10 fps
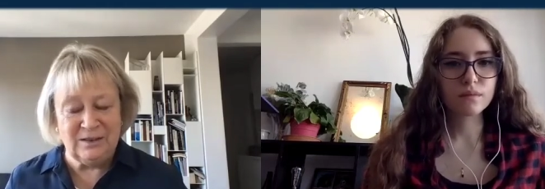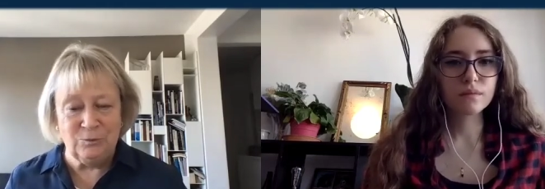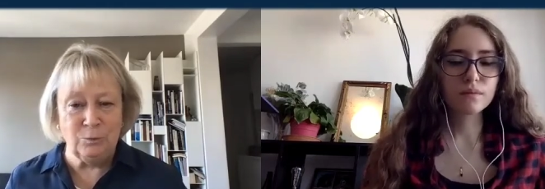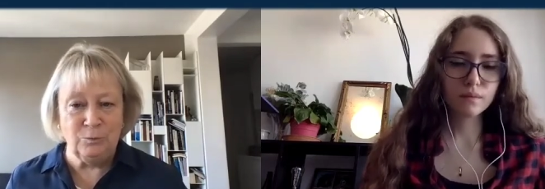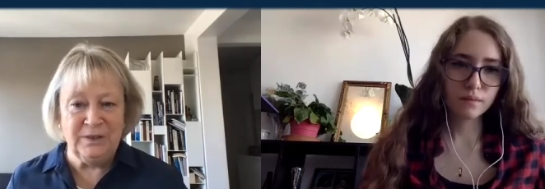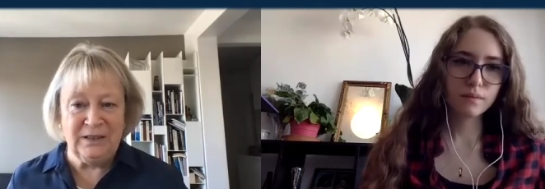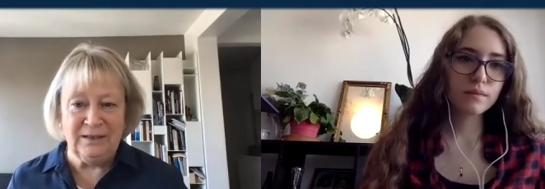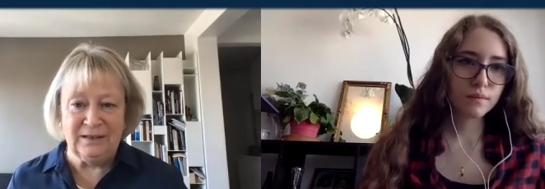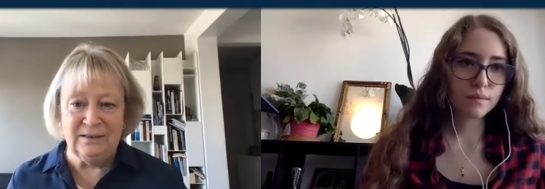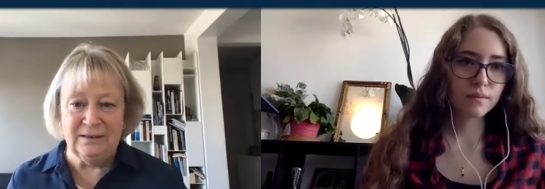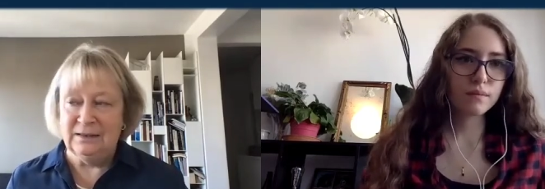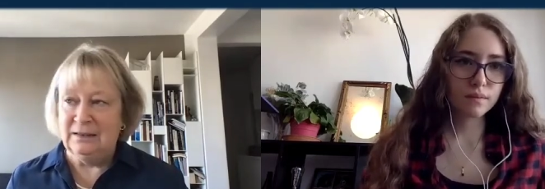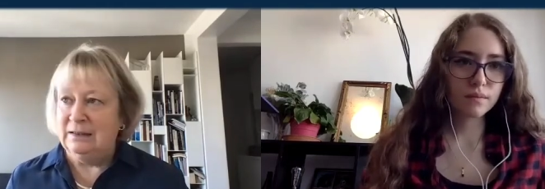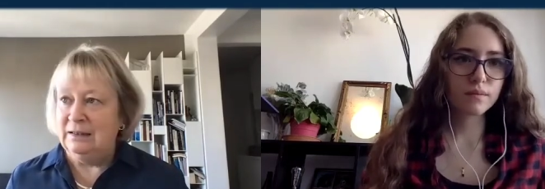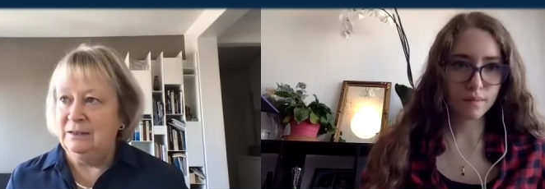Speaker 1: This would mean that
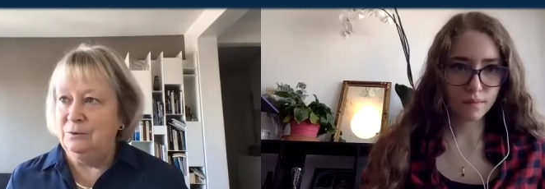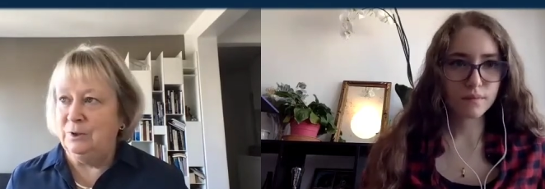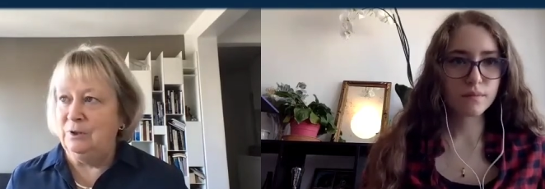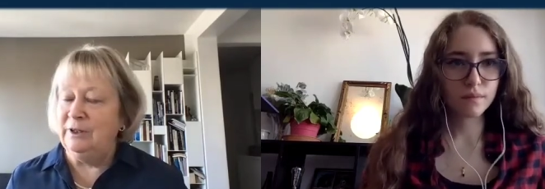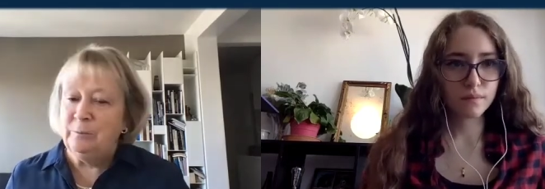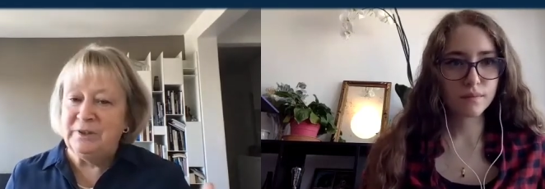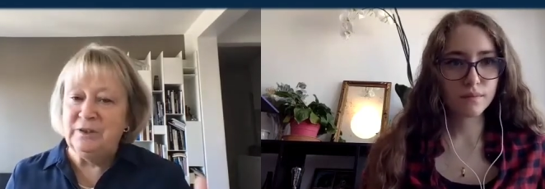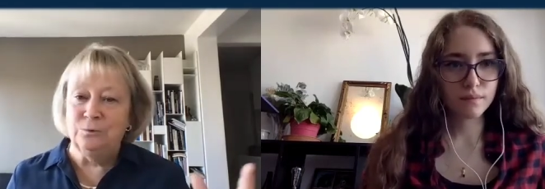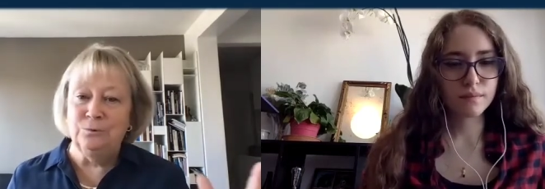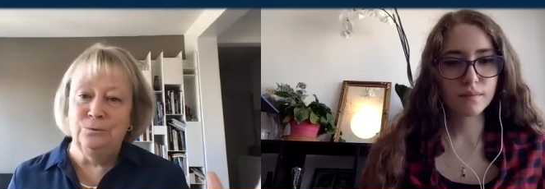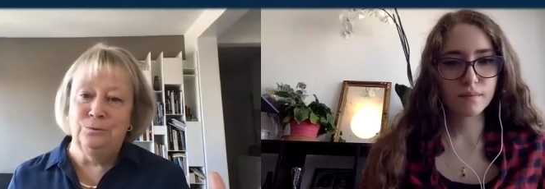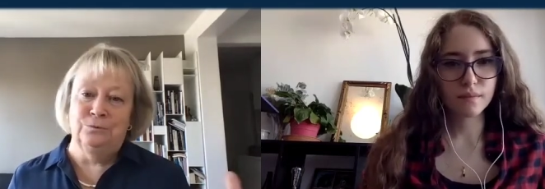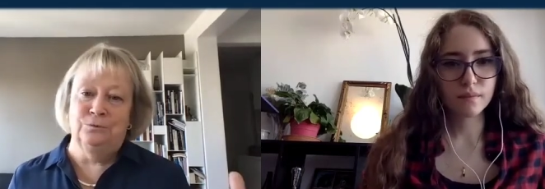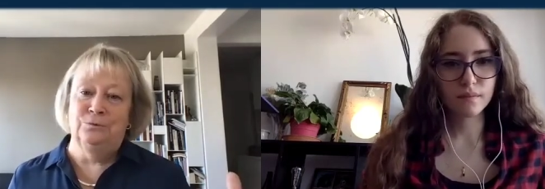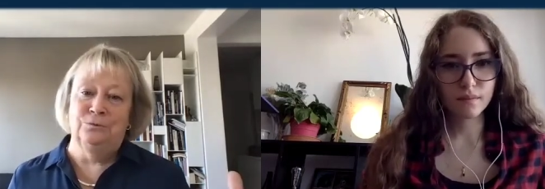you are a little bit too